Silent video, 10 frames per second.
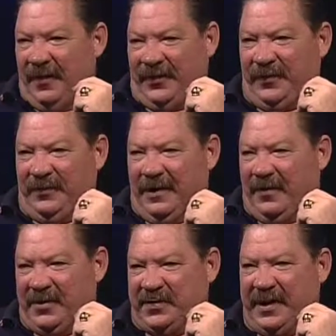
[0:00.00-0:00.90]
fought through.
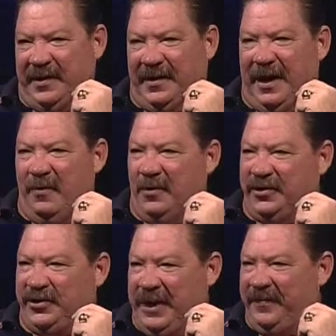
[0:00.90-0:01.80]
I've always been in a lot
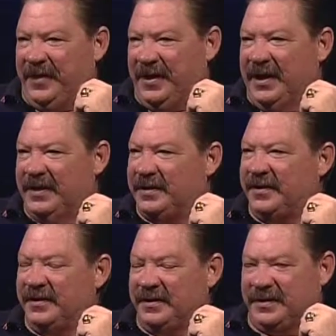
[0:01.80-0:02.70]
worse shape than
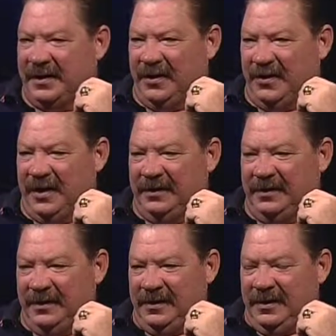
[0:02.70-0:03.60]
this. So uh,
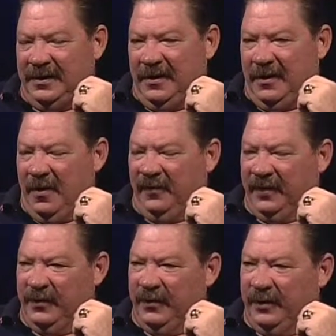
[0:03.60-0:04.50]

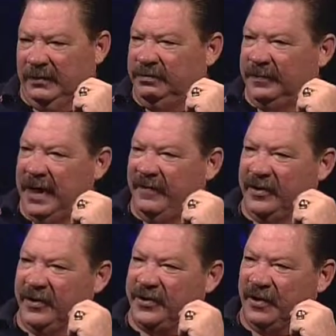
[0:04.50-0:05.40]
hopefully we will have a
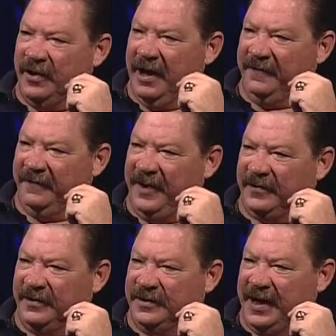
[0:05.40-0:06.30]
good turnout of
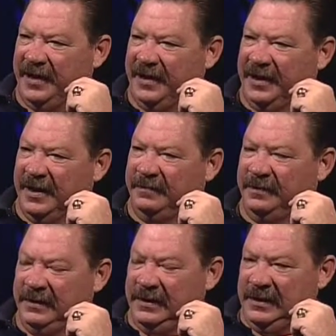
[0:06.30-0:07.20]
veterans and uh,
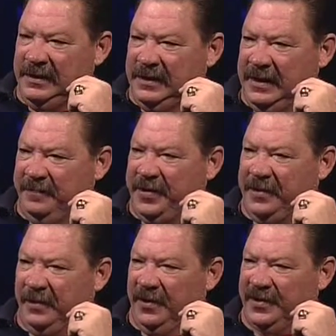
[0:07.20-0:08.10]
and
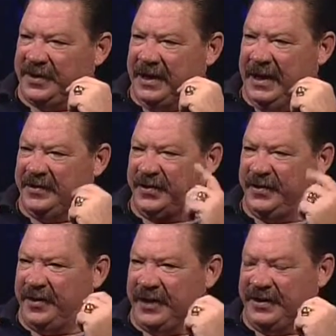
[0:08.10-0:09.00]
people on the side so
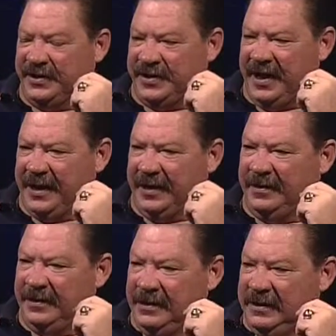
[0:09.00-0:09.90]
that they can just take a
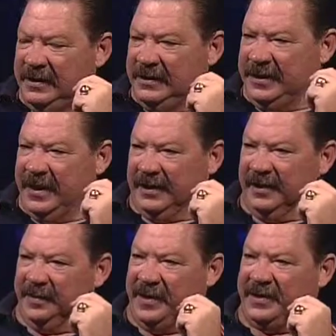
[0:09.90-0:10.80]
take a
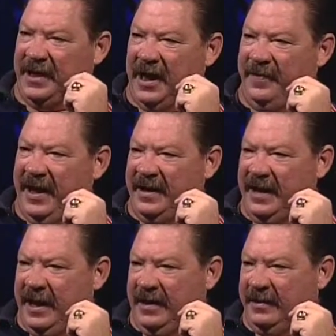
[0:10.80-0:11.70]
little bit of time that
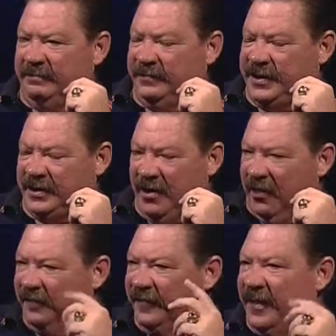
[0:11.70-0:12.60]
day to, to
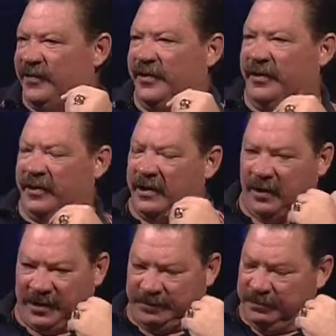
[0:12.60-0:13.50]
call a veteran or,
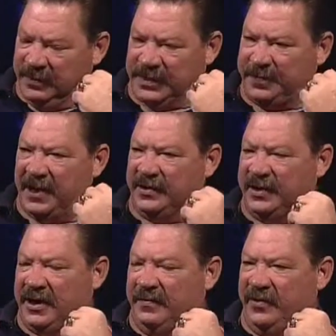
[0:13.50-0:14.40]
or
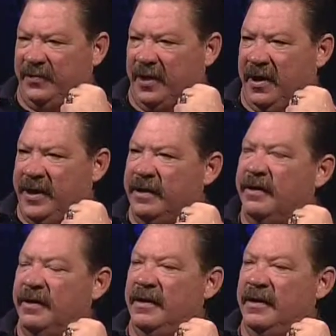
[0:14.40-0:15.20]
especially come to the parade